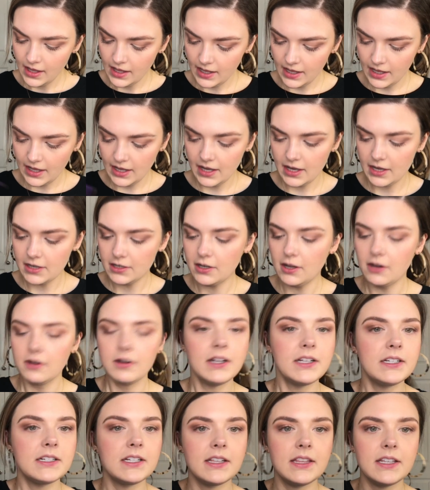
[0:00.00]
and go
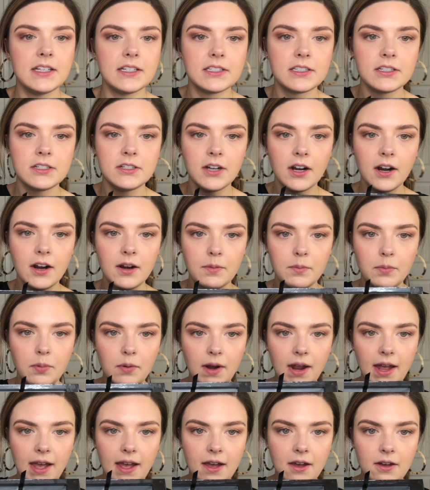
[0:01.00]
into this dark
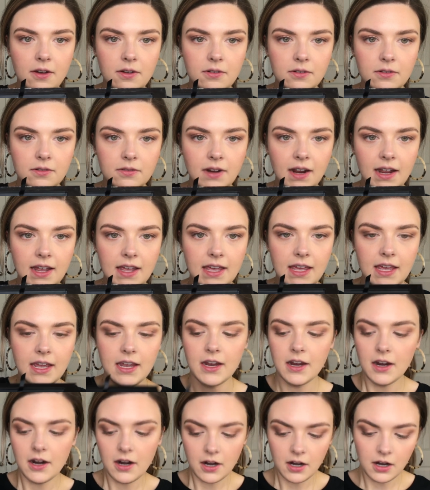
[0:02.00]
brown right
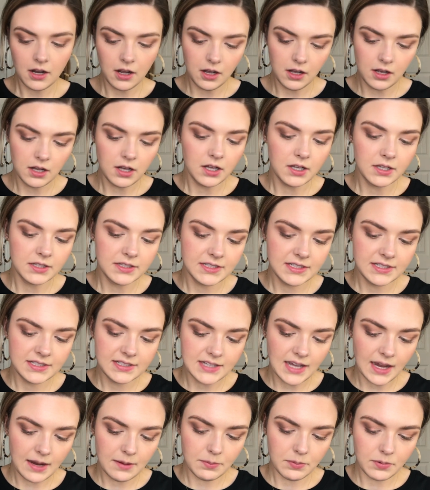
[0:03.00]
here called
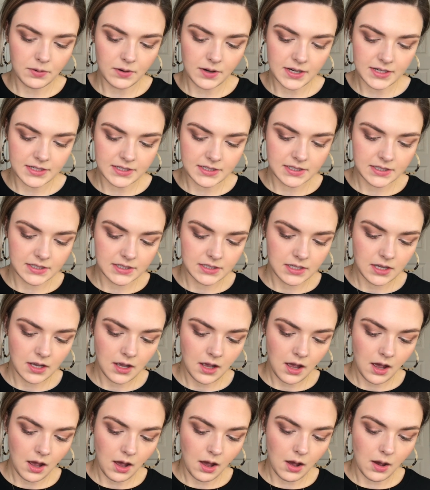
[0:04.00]
Cyprus
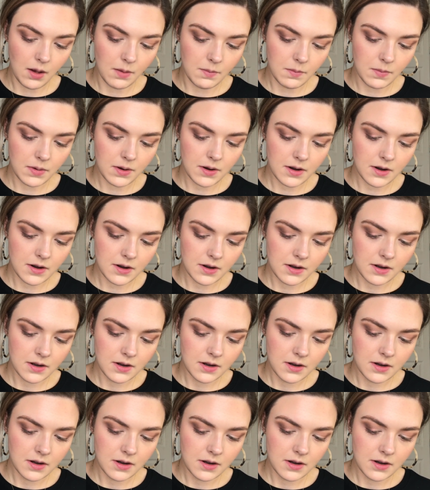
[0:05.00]
Umber.